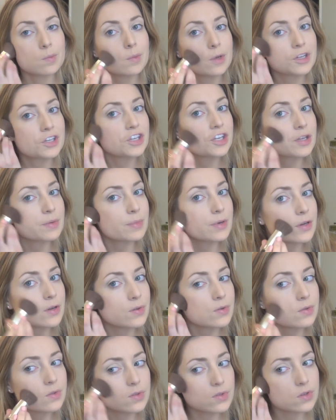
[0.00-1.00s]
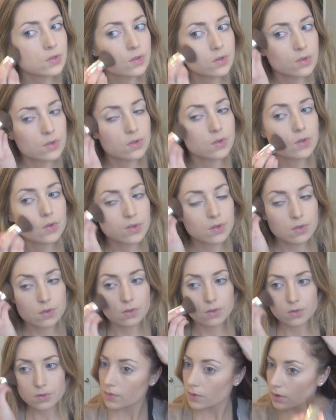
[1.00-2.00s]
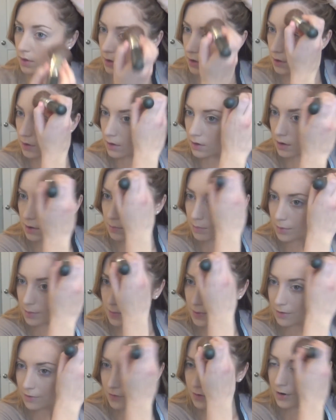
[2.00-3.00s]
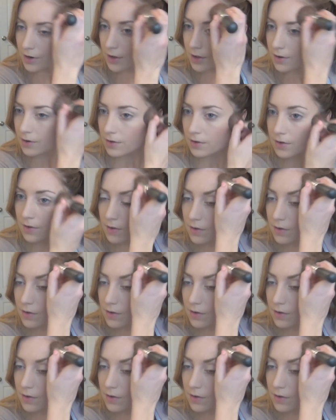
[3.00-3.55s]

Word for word: my cheekbones and up on my forehead.